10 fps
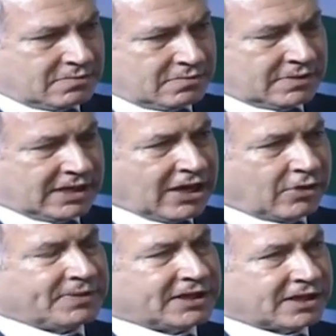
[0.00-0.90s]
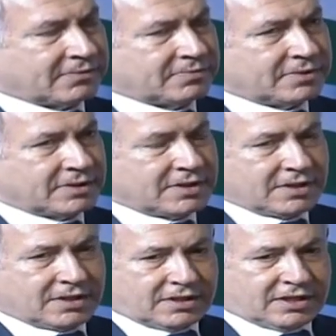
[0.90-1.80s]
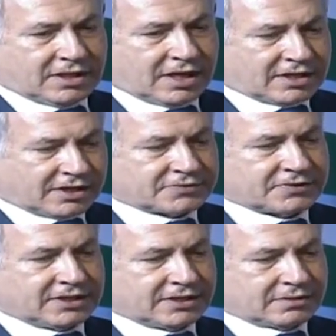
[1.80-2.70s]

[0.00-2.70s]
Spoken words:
now become a country